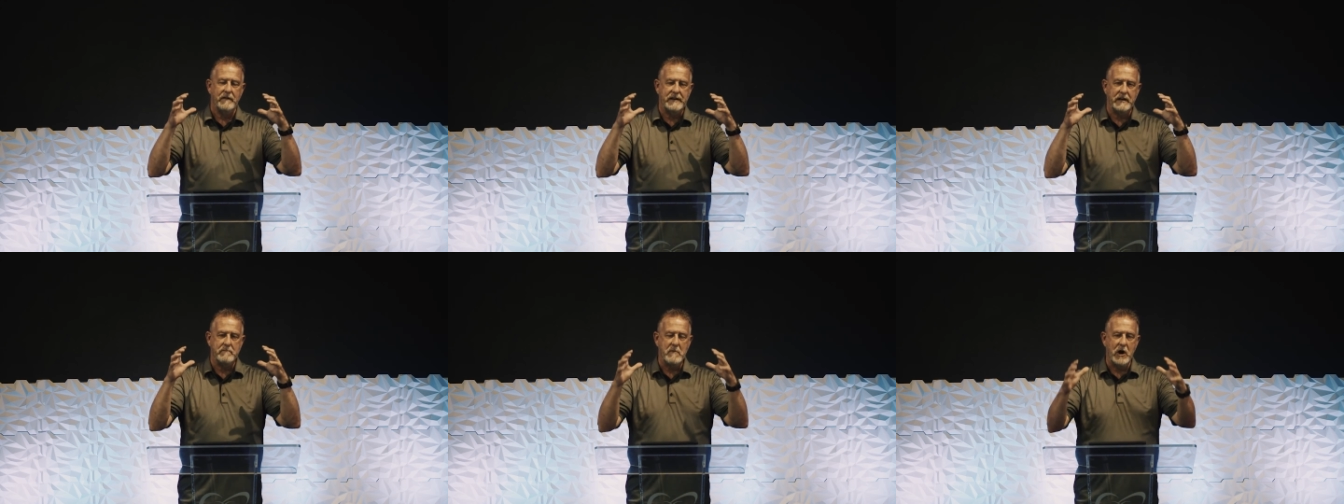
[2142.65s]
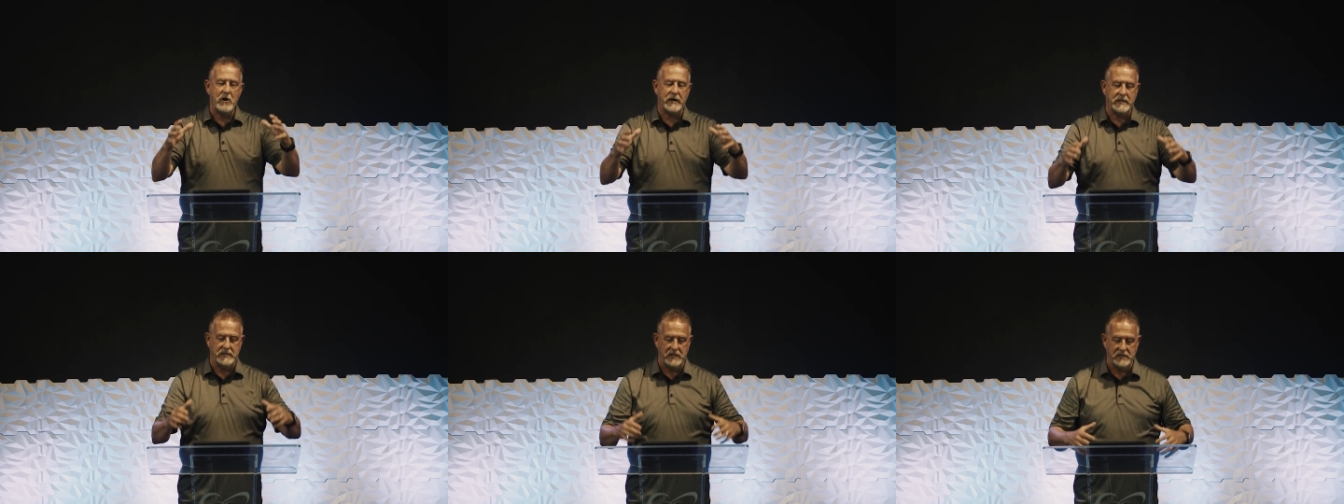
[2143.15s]
in
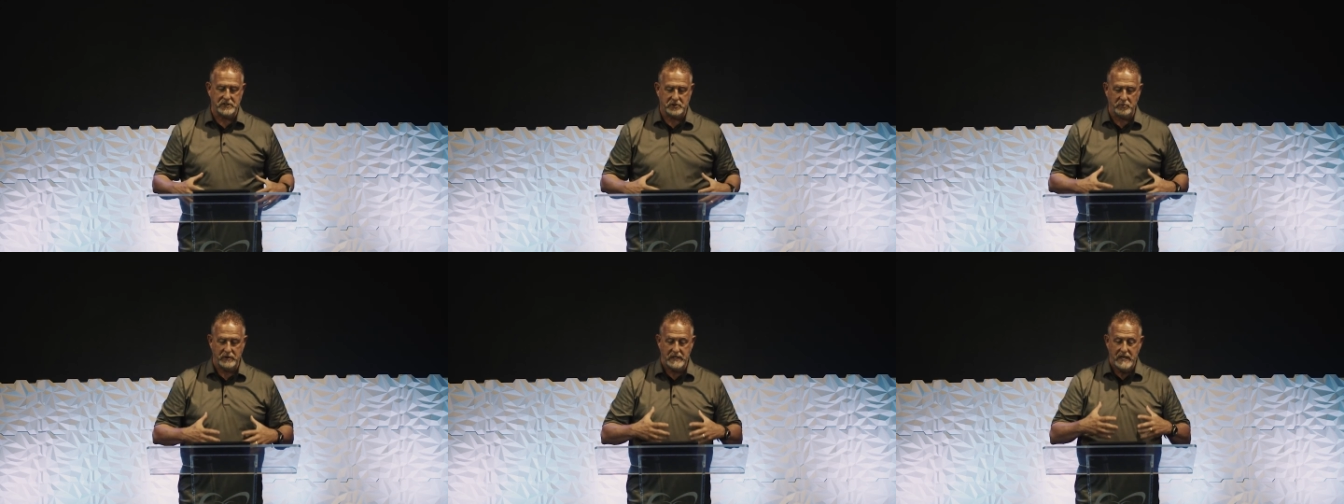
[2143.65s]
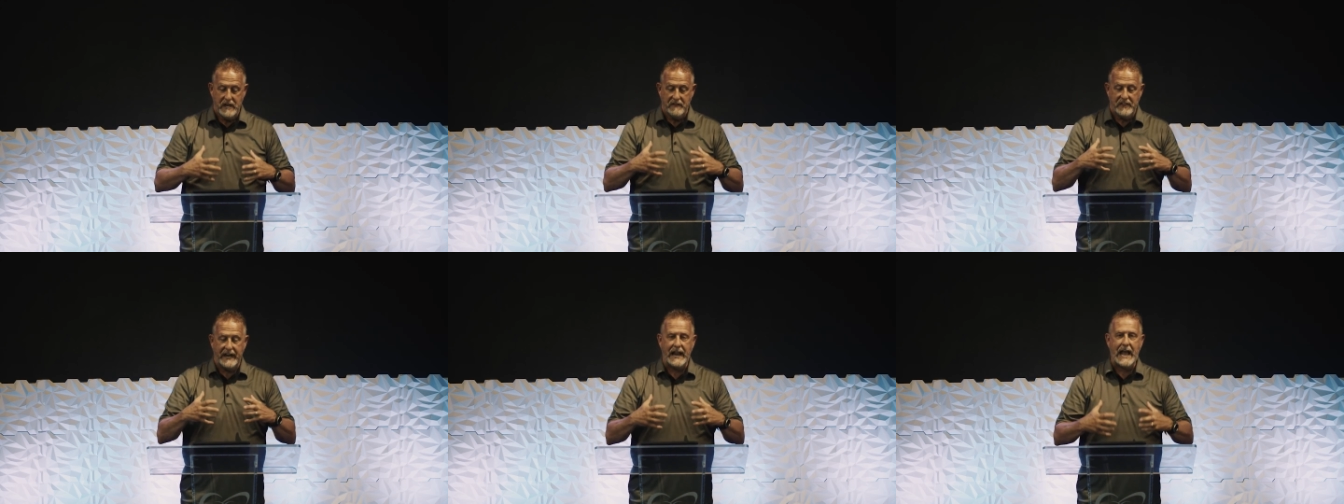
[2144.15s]
American history
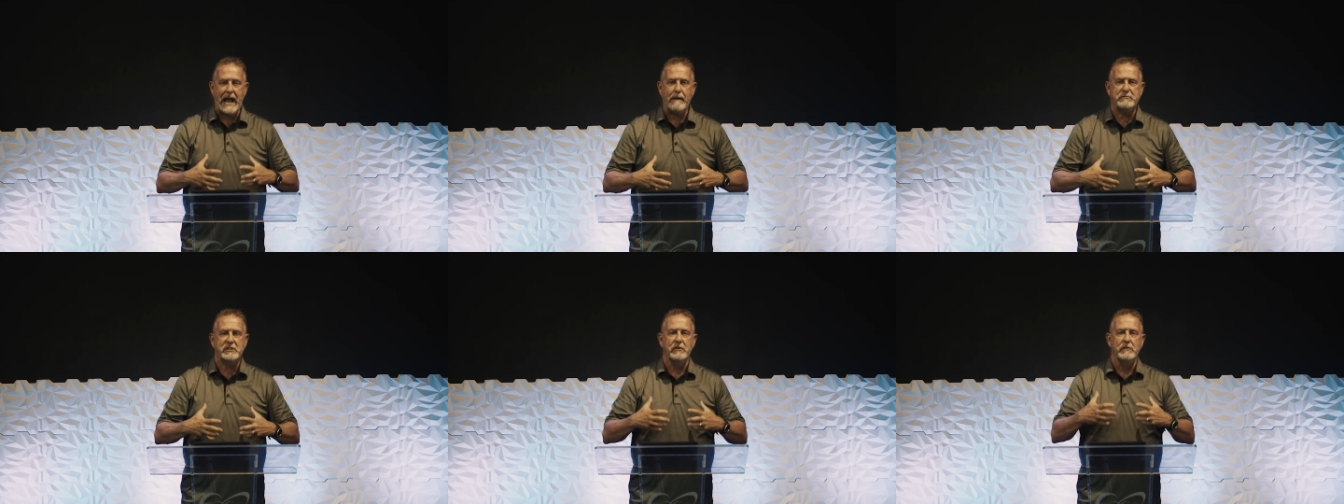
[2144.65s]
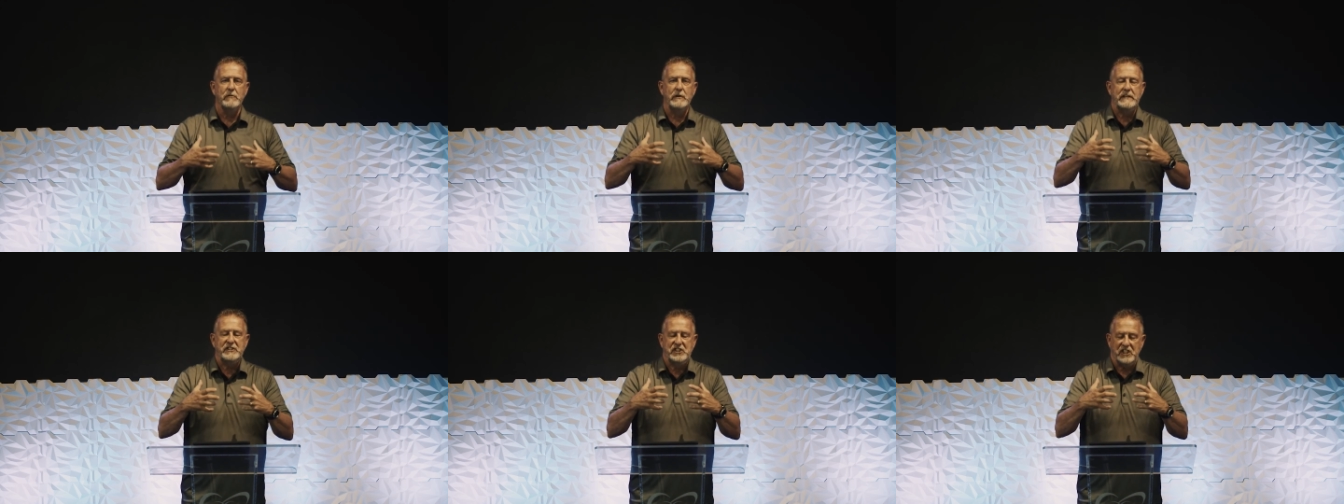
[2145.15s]
that
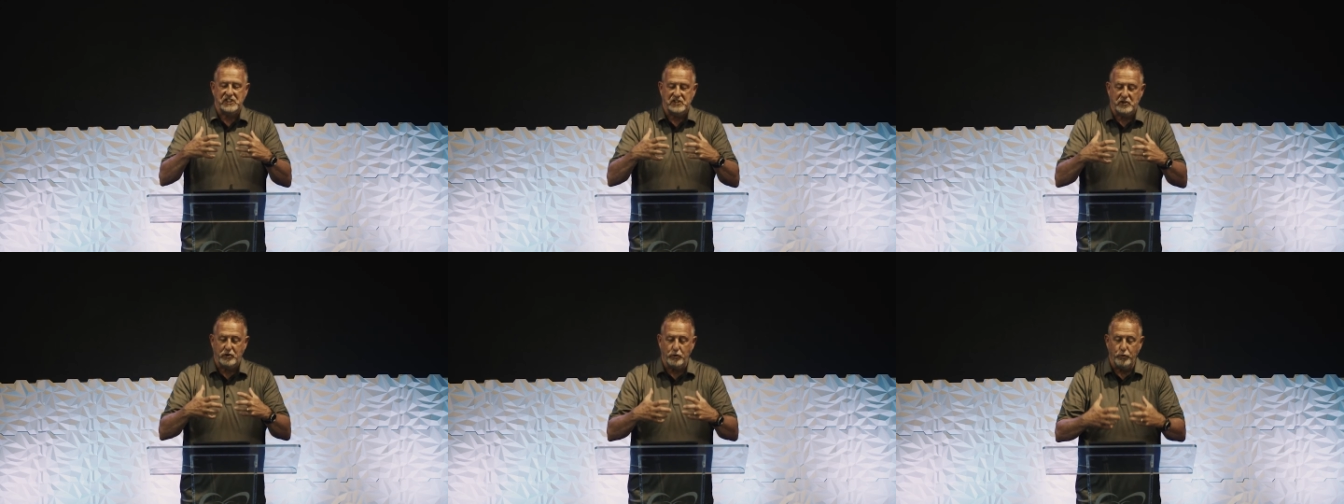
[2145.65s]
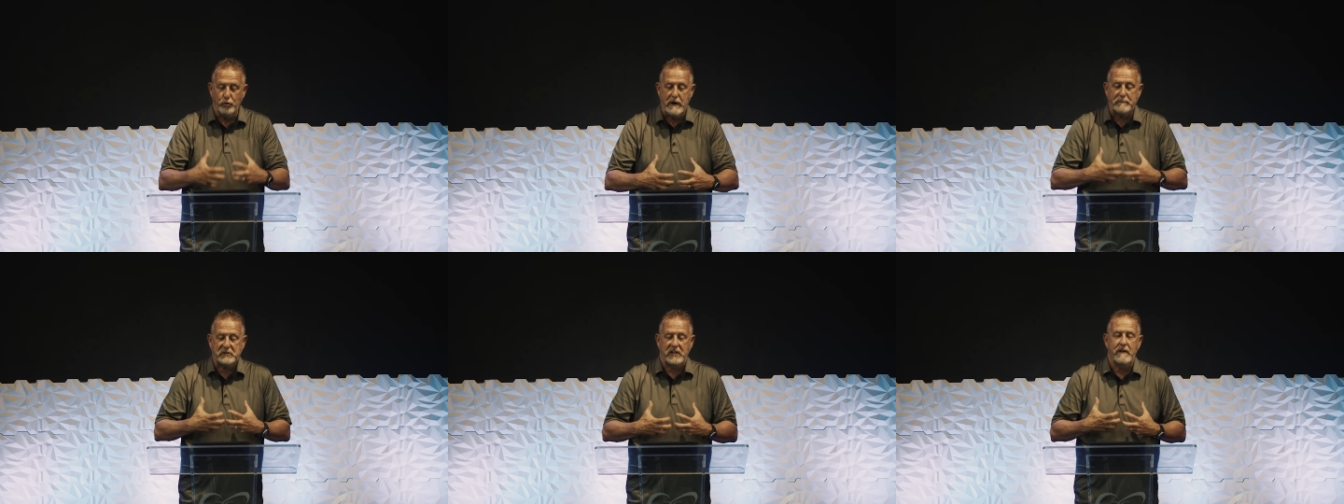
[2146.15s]
absolutely just
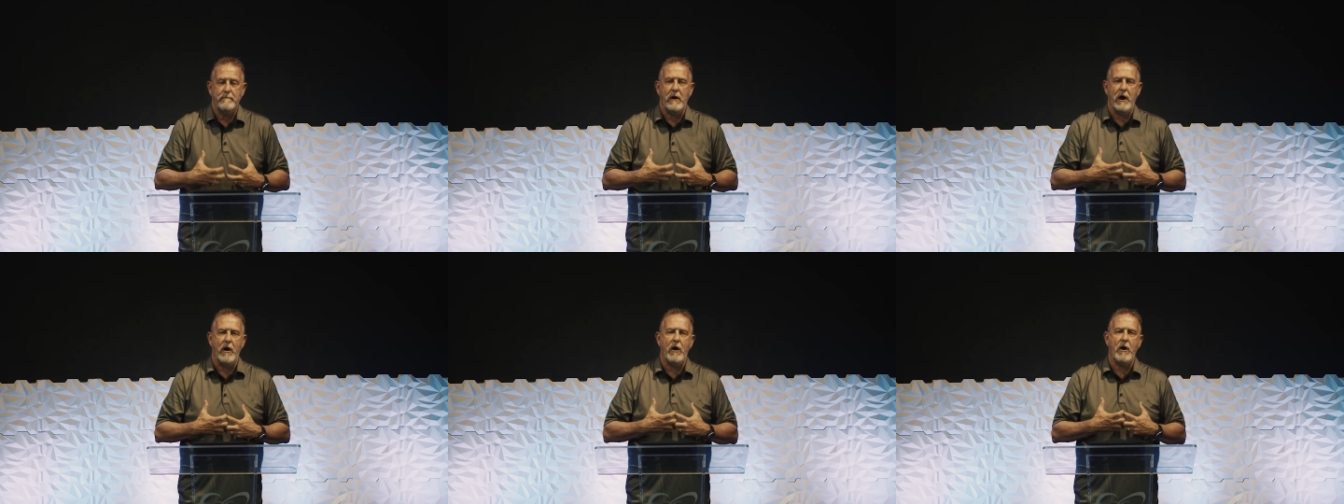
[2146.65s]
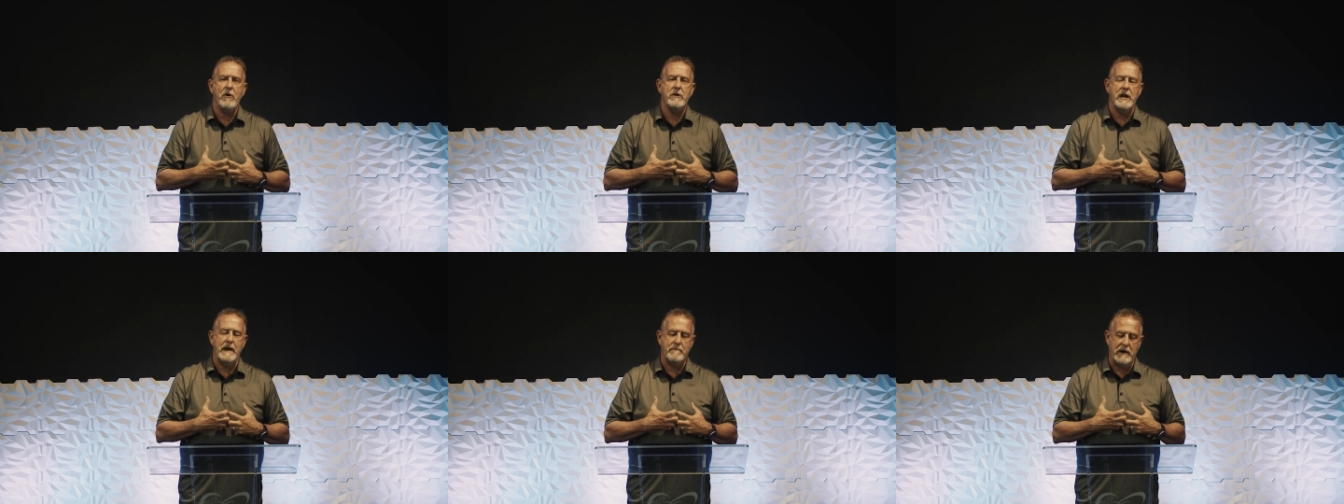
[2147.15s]
gripped my
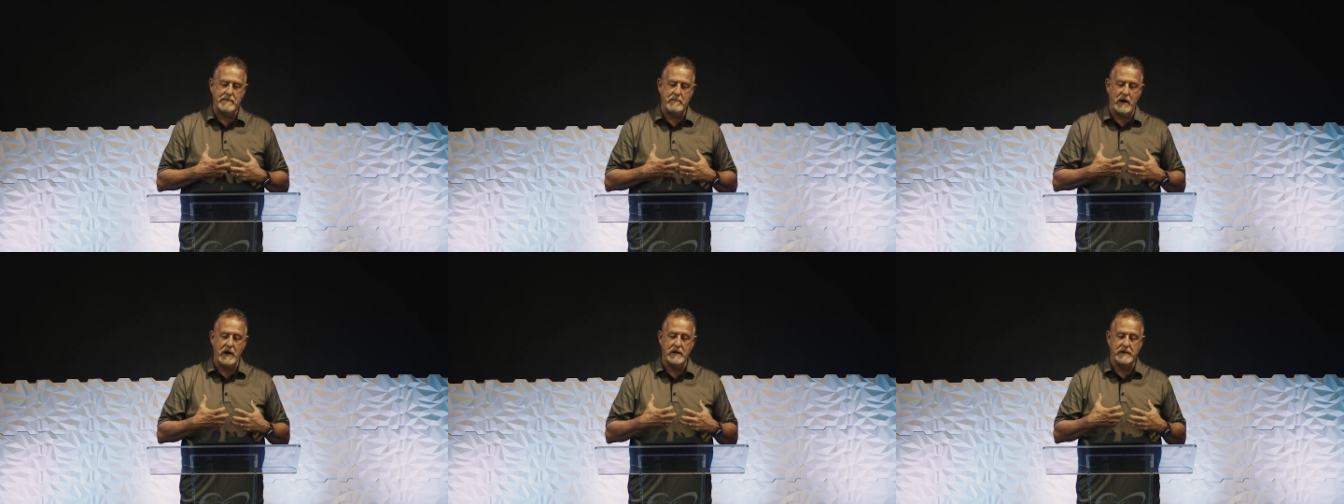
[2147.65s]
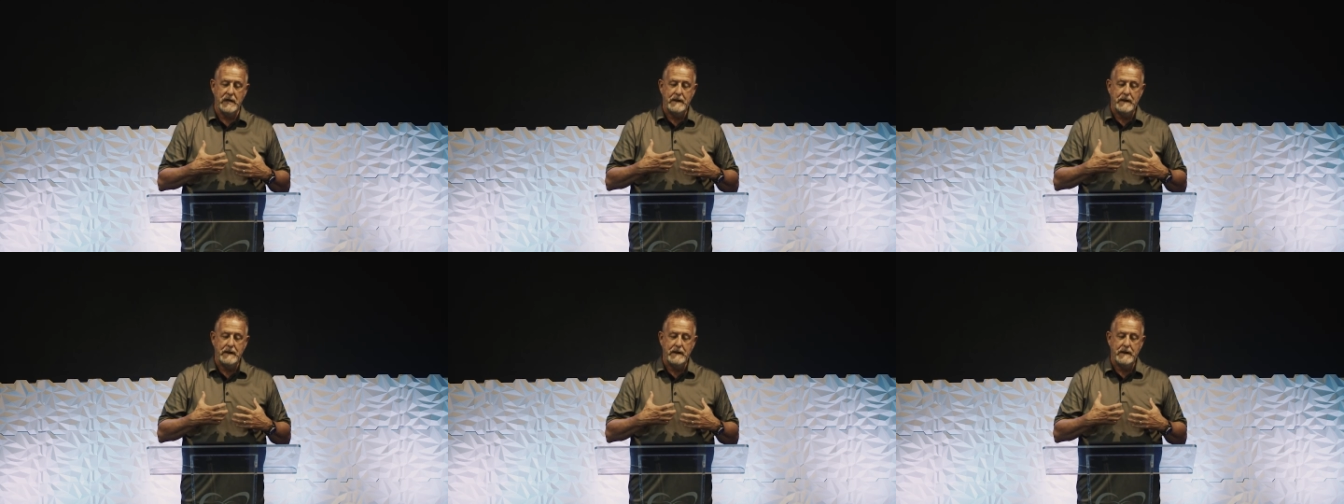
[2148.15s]
heart and my mind.